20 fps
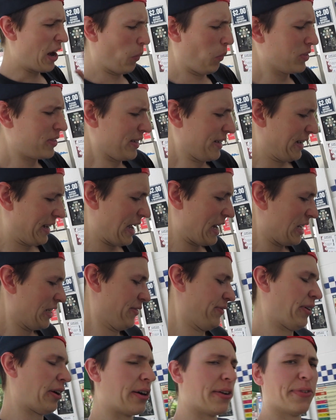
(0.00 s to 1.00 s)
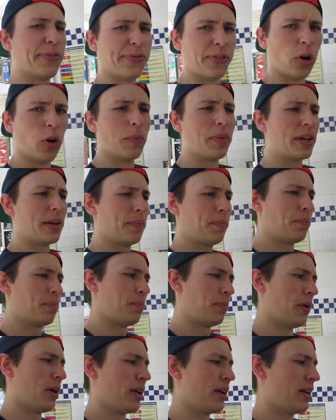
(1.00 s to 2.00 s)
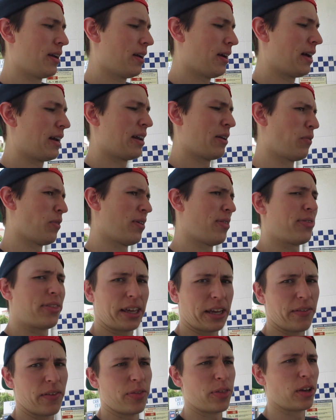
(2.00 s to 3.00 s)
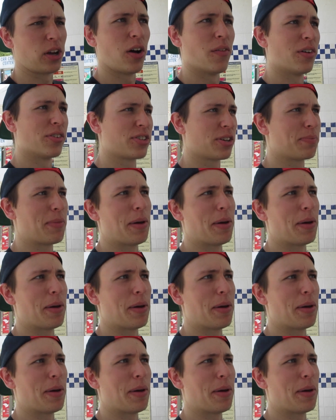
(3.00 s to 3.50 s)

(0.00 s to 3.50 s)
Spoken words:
I wasn't getting very foamy, but I didn't really think anything of it. I was like,